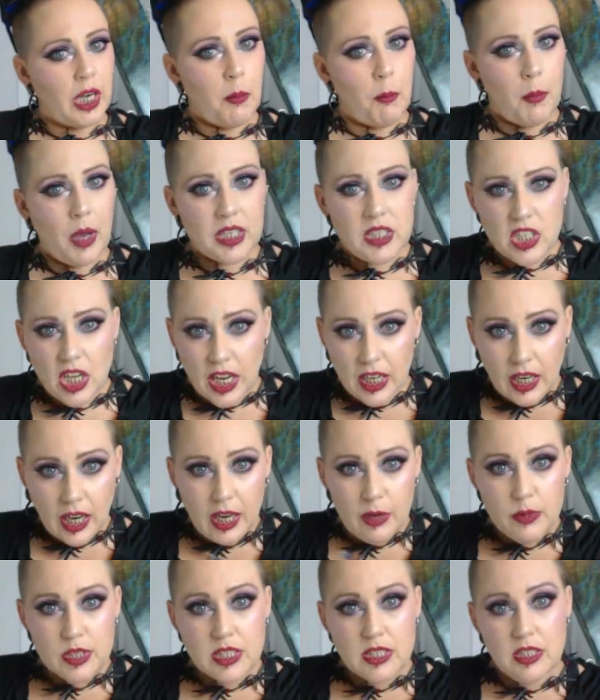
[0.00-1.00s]
very much, and
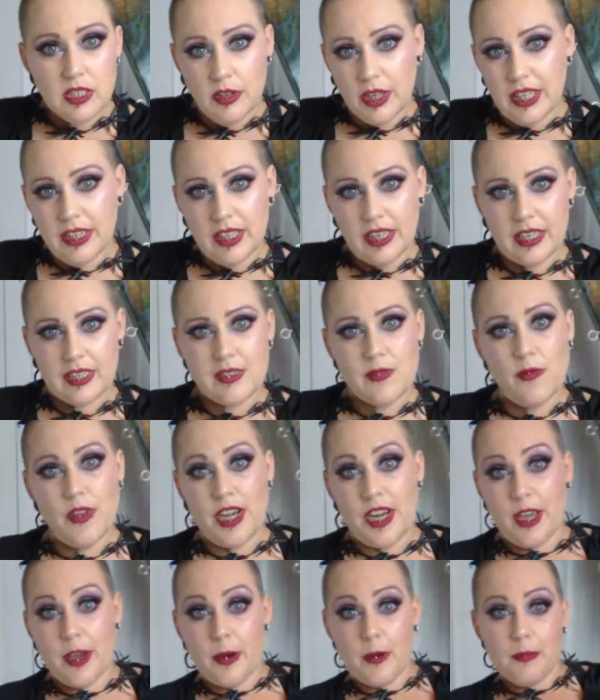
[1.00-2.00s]
I will see you in the next
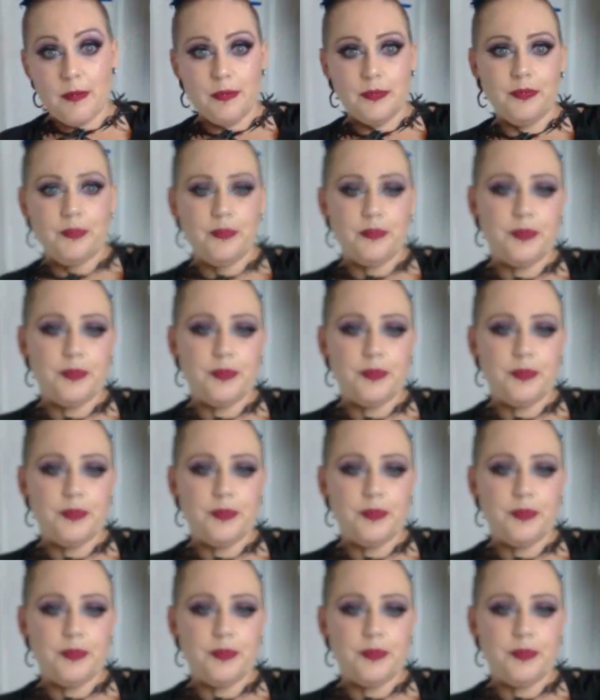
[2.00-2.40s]
video.